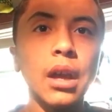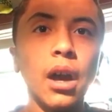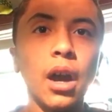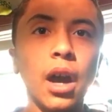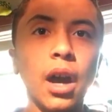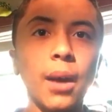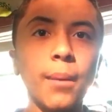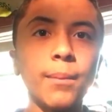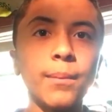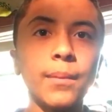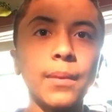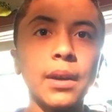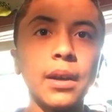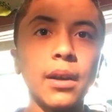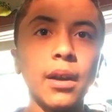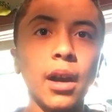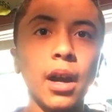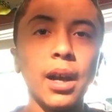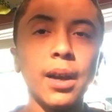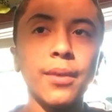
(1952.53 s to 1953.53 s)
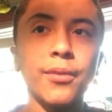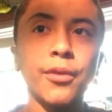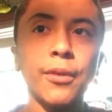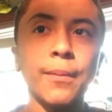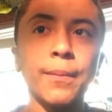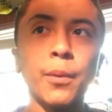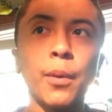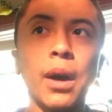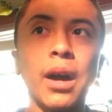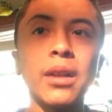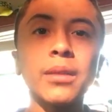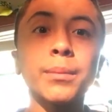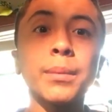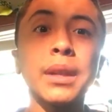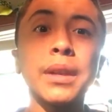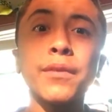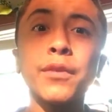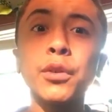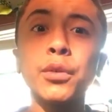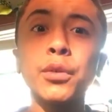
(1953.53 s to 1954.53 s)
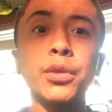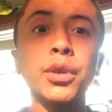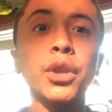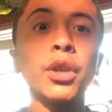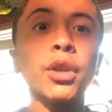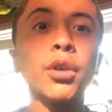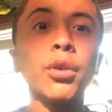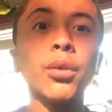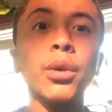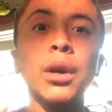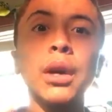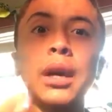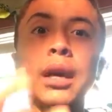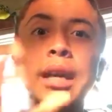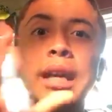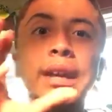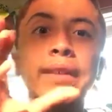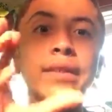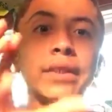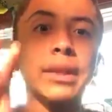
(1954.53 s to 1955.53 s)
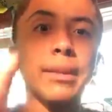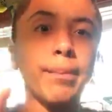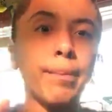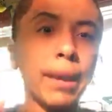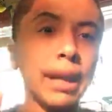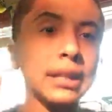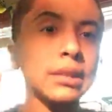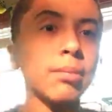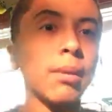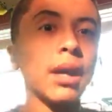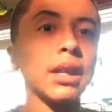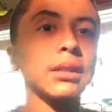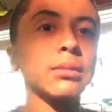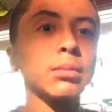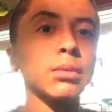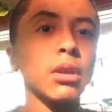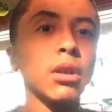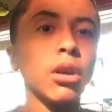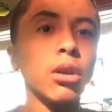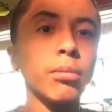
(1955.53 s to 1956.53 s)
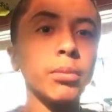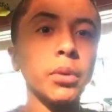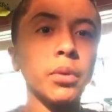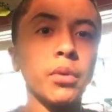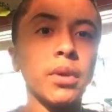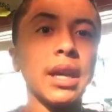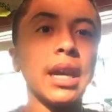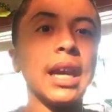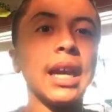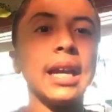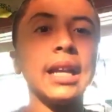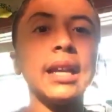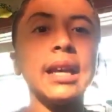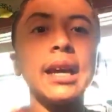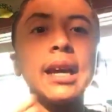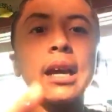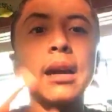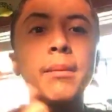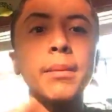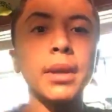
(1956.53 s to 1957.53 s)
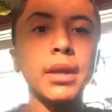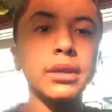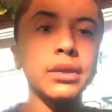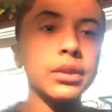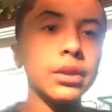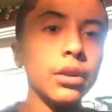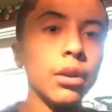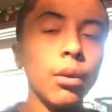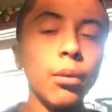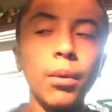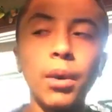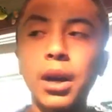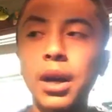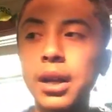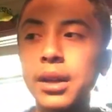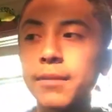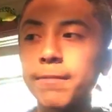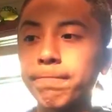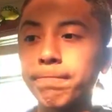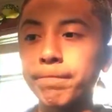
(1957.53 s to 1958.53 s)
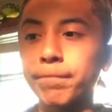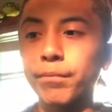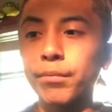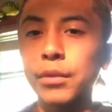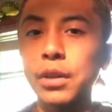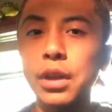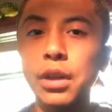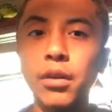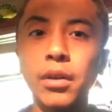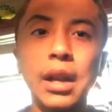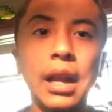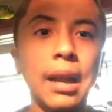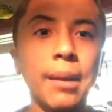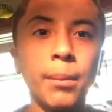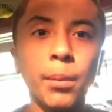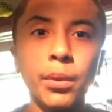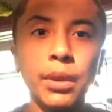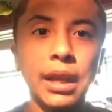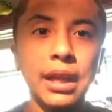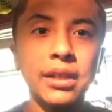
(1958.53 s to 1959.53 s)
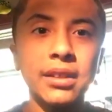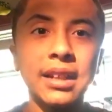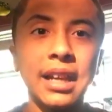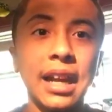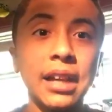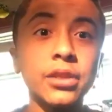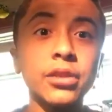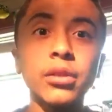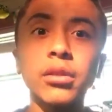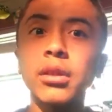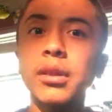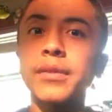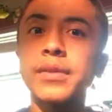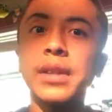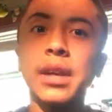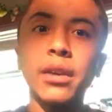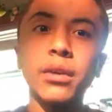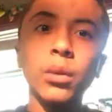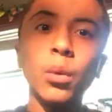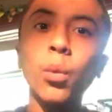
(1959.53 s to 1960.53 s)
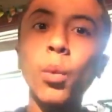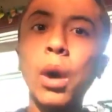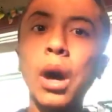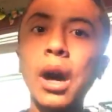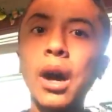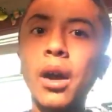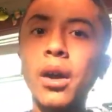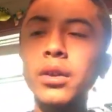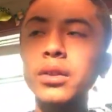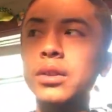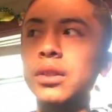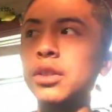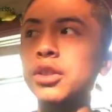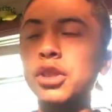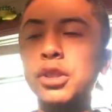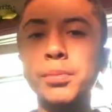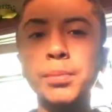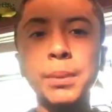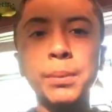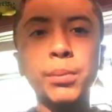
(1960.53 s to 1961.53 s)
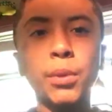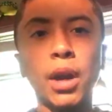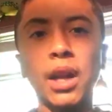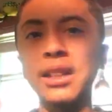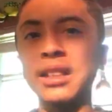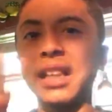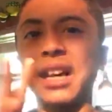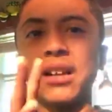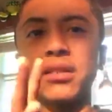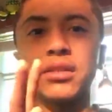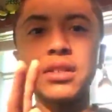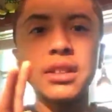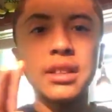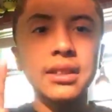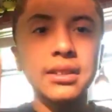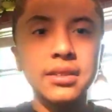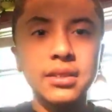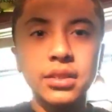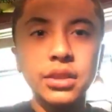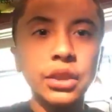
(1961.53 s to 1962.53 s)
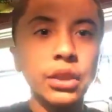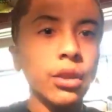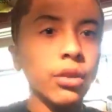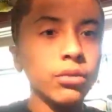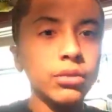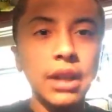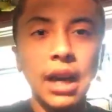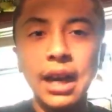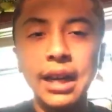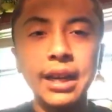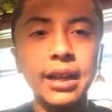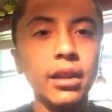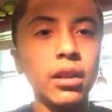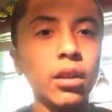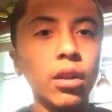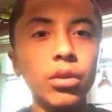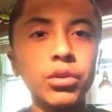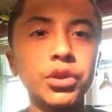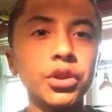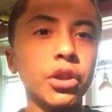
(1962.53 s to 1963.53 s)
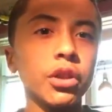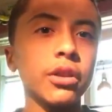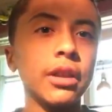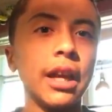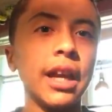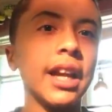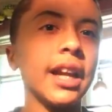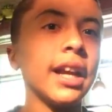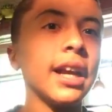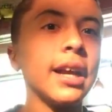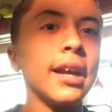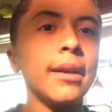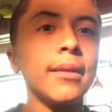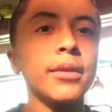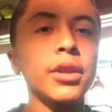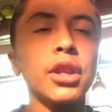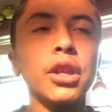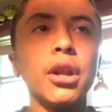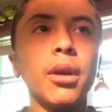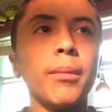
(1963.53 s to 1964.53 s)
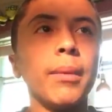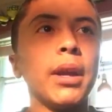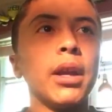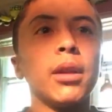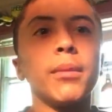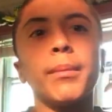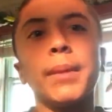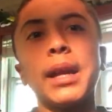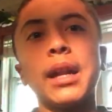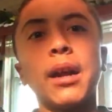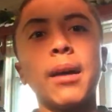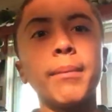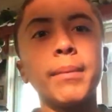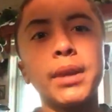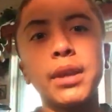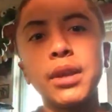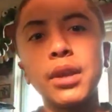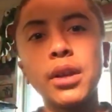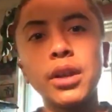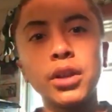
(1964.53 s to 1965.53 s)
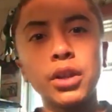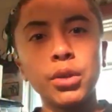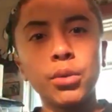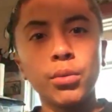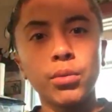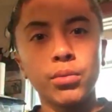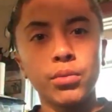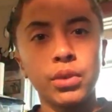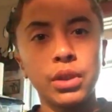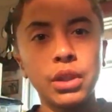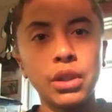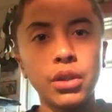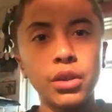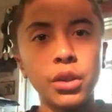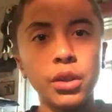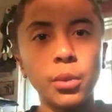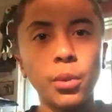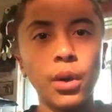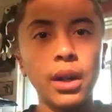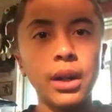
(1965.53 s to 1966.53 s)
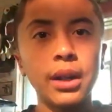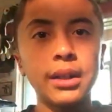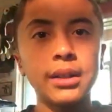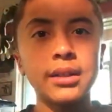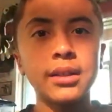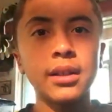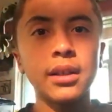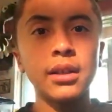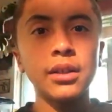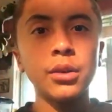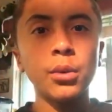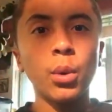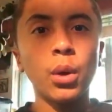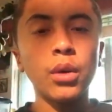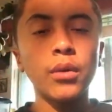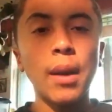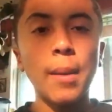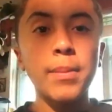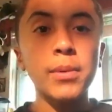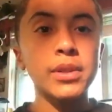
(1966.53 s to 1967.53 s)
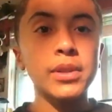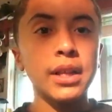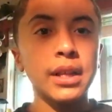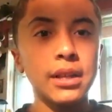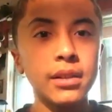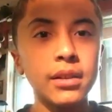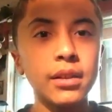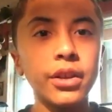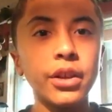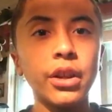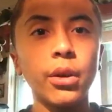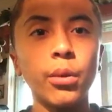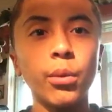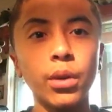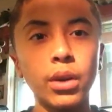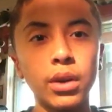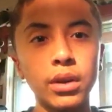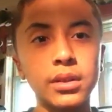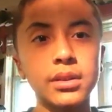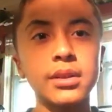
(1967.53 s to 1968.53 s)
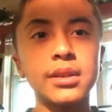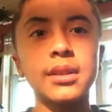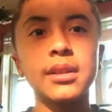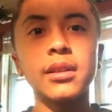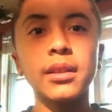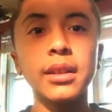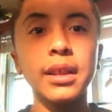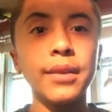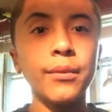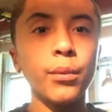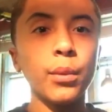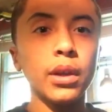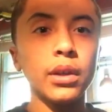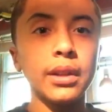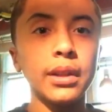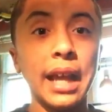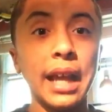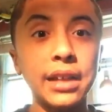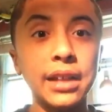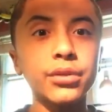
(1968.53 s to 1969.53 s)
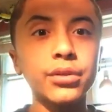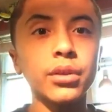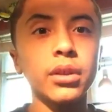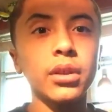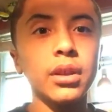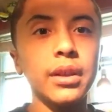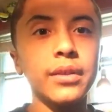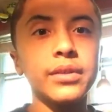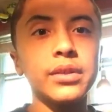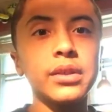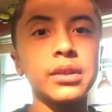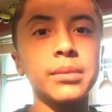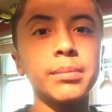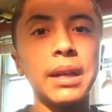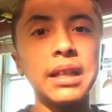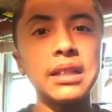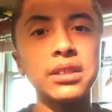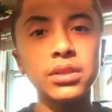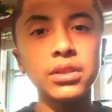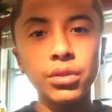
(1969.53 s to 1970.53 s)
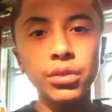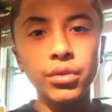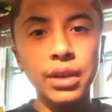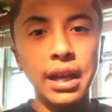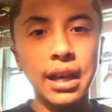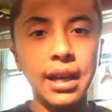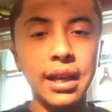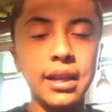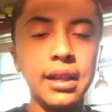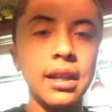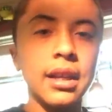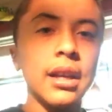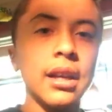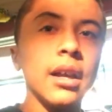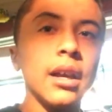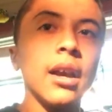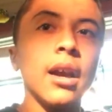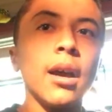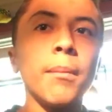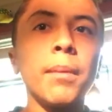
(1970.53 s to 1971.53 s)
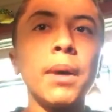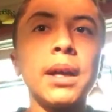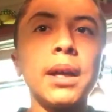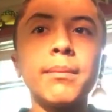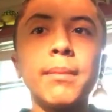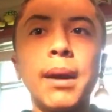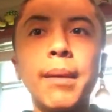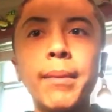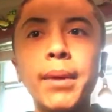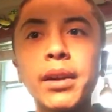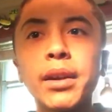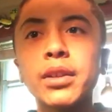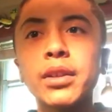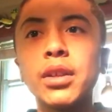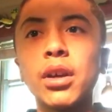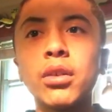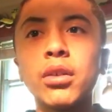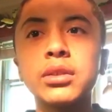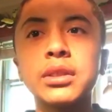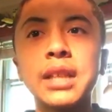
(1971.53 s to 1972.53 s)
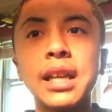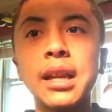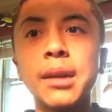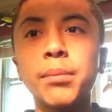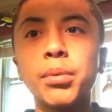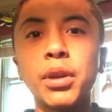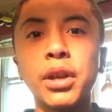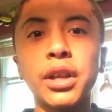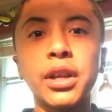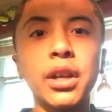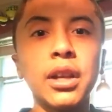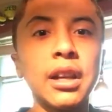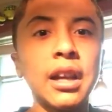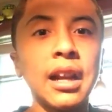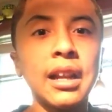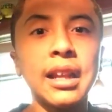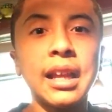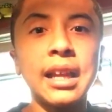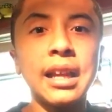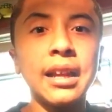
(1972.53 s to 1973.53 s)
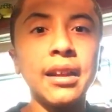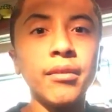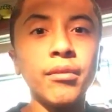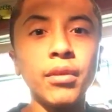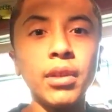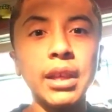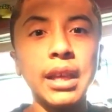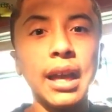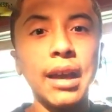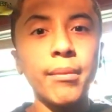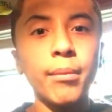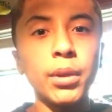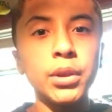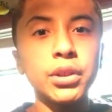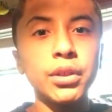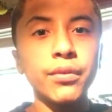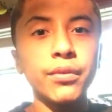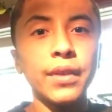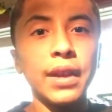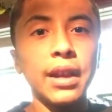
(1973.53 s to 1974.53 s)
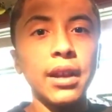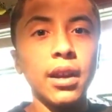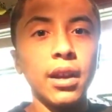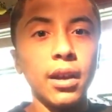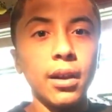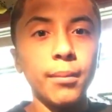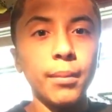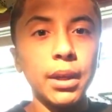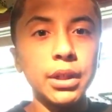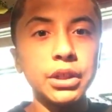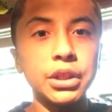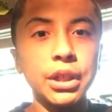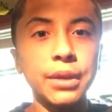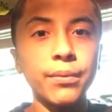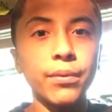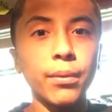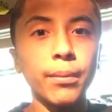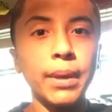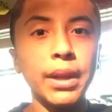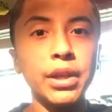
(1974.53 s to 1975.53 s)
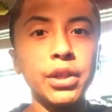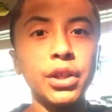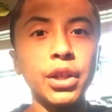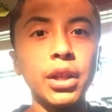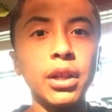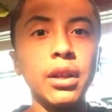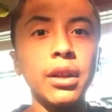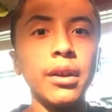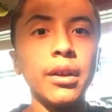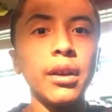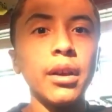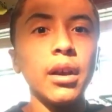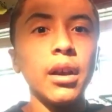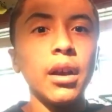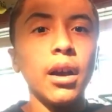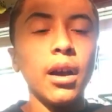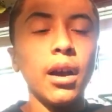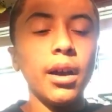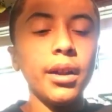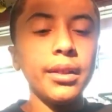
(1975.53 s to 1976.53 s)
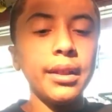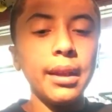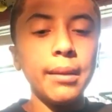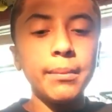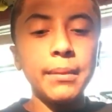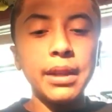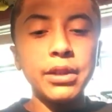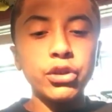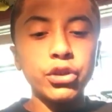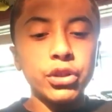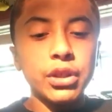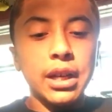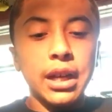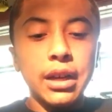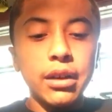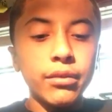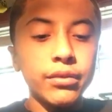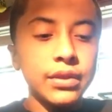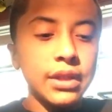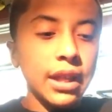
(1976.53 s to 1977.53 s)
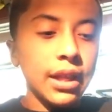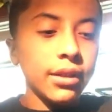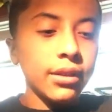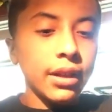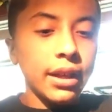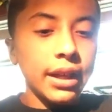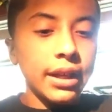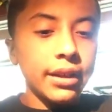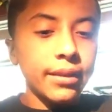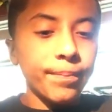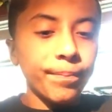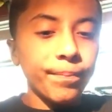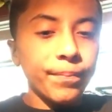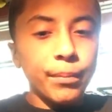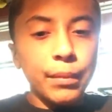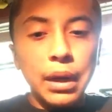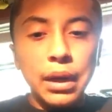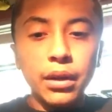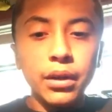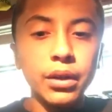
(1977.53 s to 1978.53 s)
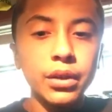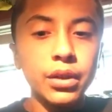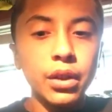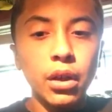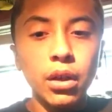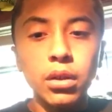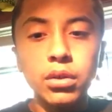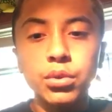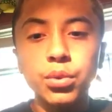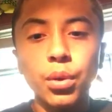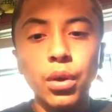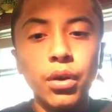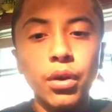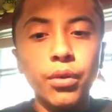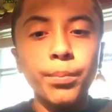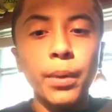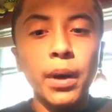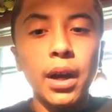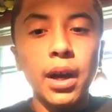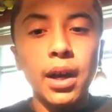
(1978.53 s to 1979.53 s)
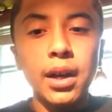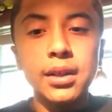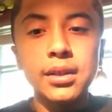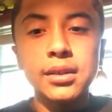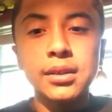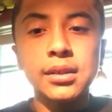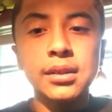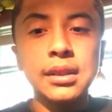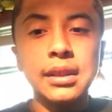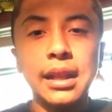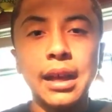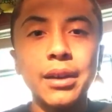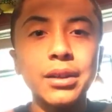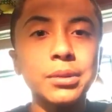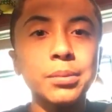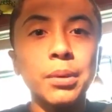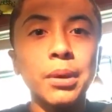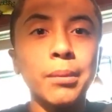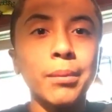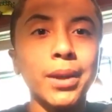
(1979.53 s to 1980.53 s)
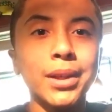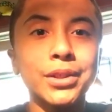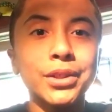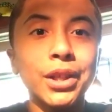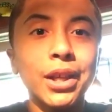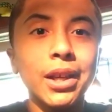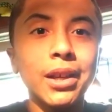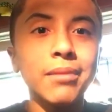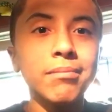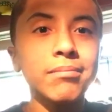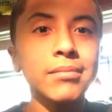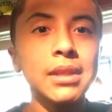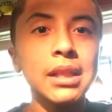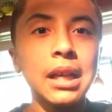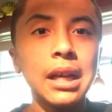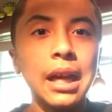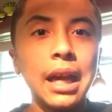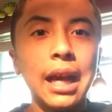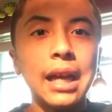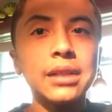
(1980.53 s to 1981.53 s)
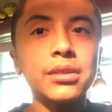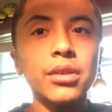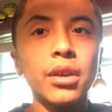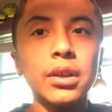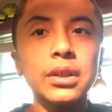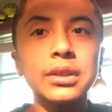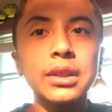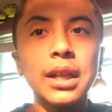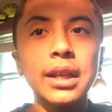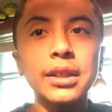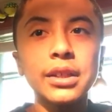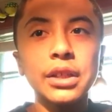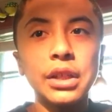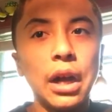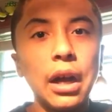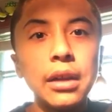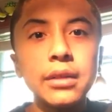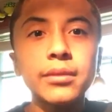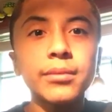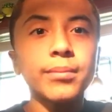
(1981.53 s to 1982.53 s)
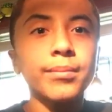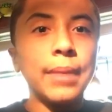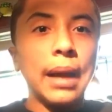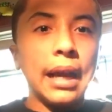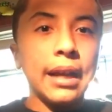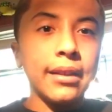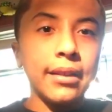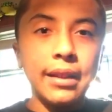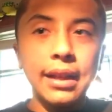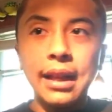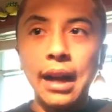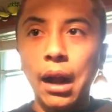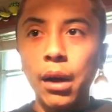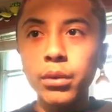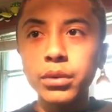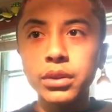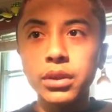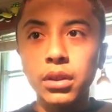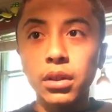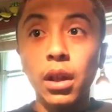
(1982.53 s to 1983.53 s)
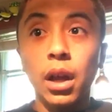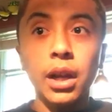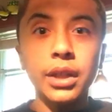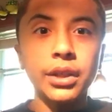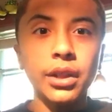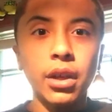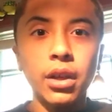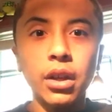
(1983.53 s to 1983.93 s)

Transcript: um, uh, from the wild. But if you do, give it the best possible home you can because you don't want you know an animal that naturally lives out in the wild to just be brought down to this you know tiny enclosure that you know may or may not be good you you know you want it to you want to represent you know where it's lit where it naturally lives as best you can but My American Toads, they did pretty good. They didn't really have much infa- uh, much information on them. They just kind of said like American Toad, twelve bucks, and that was pretty much it. And so I was like, you know, back then I was a lot